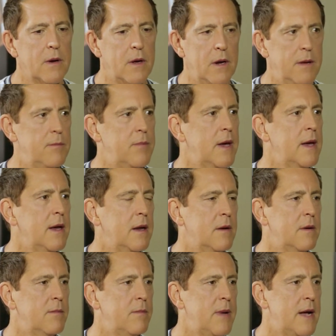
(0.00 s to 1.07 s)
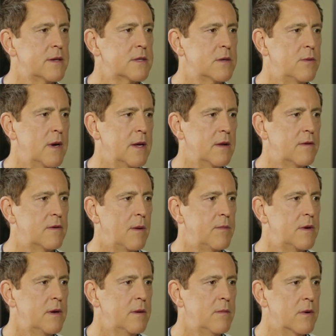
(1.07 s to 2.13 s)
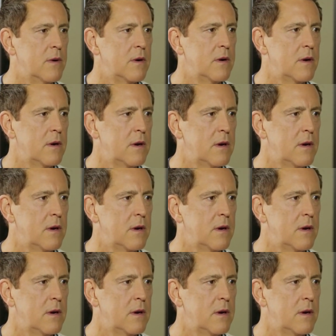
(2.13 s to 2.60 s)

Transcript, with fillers: Glenn Payne passed away in September,